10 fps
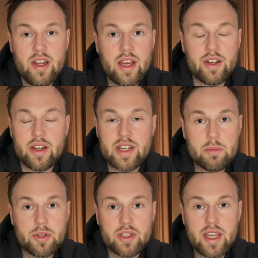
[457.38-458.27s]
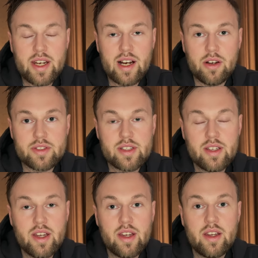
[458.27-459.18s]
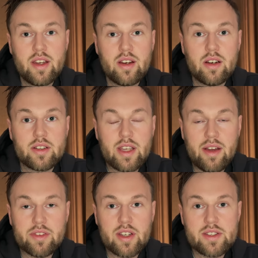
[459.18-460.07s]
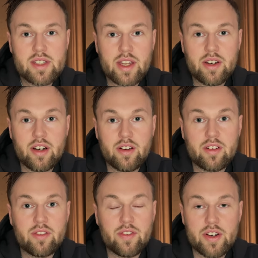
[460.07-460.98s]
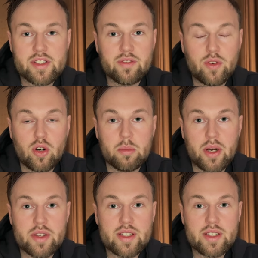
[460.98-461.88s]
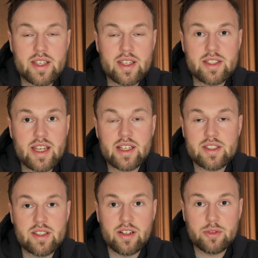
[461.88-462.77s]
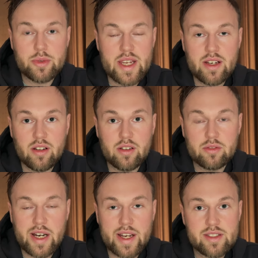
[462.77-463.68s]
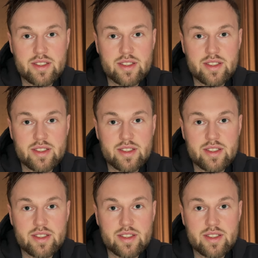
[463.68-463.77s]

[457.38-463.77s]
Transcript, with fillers: and unable to get out, you have to consider, first and foremost, that this state is not real, right?